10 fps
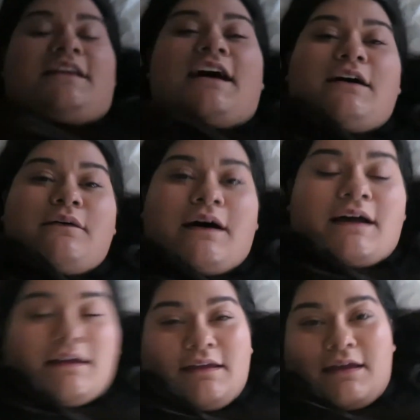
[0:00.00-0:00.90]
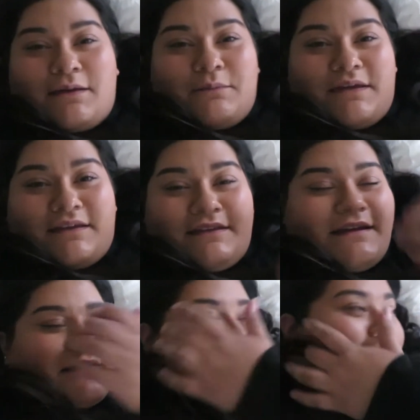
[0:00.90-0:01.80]
now I am in
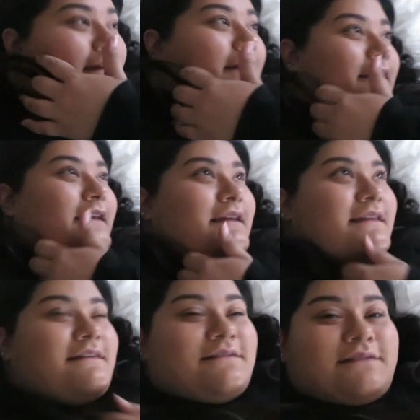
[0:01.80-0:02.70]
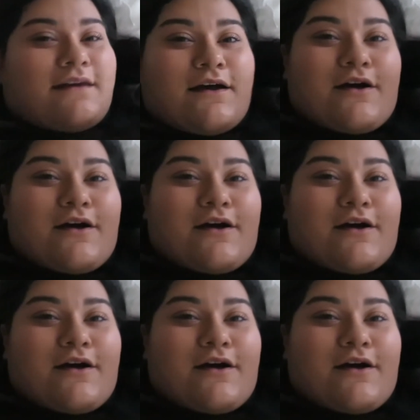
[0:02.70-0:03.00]
Katie's